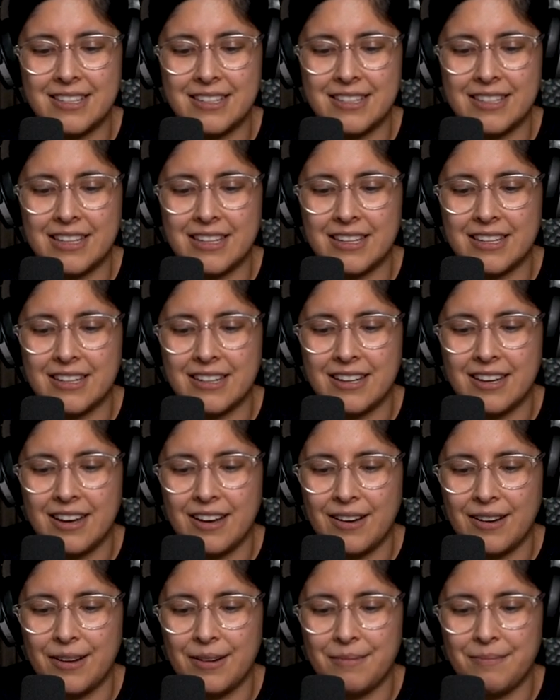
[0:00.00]
And then,
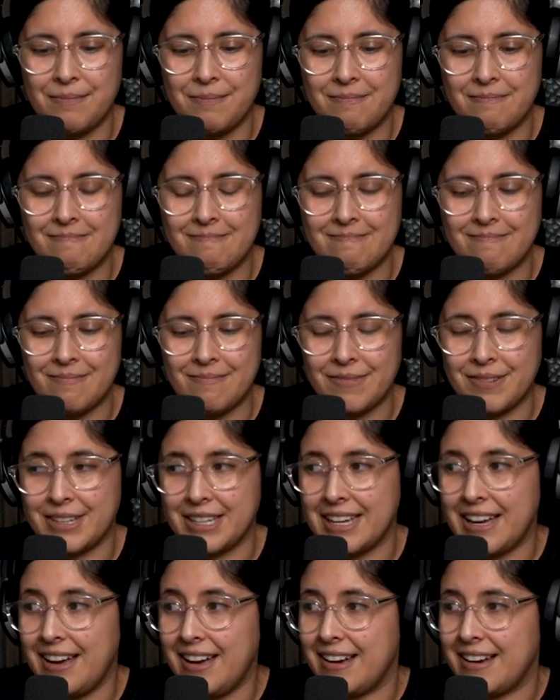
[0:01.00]
um,
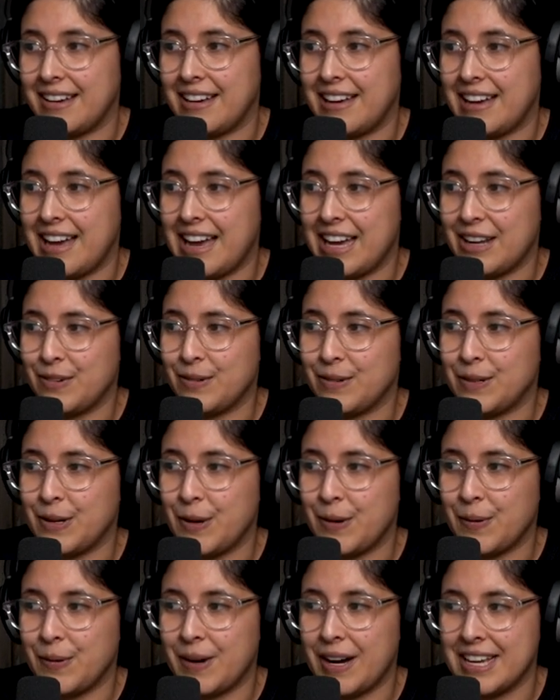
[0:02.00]
yeah, I don't know.